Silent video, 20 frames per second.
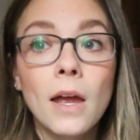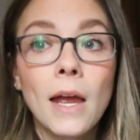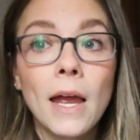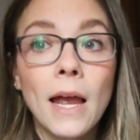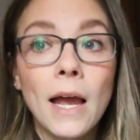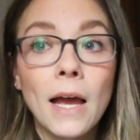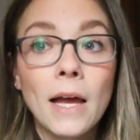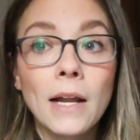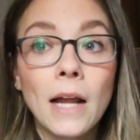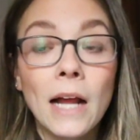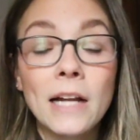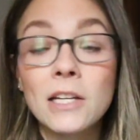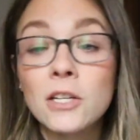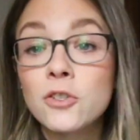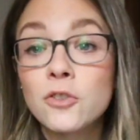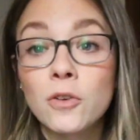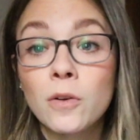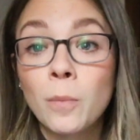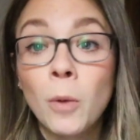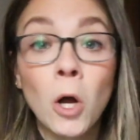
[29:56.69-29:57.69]
and I
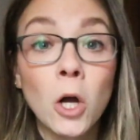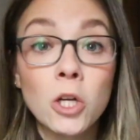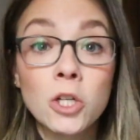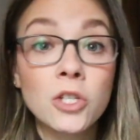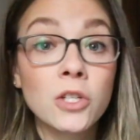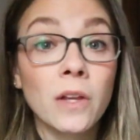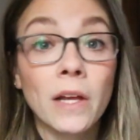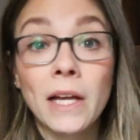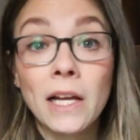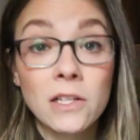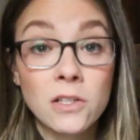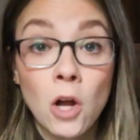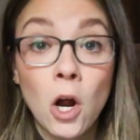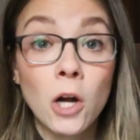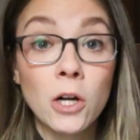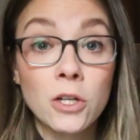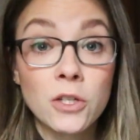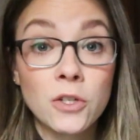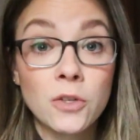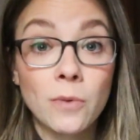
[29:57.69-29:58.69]
need you to push like as
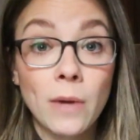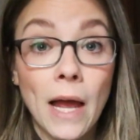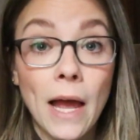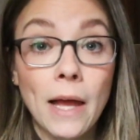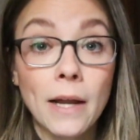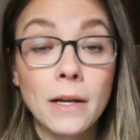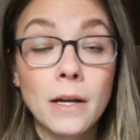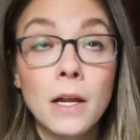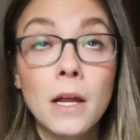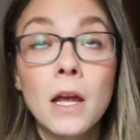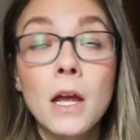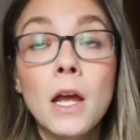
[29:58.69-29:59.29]
hard as you can.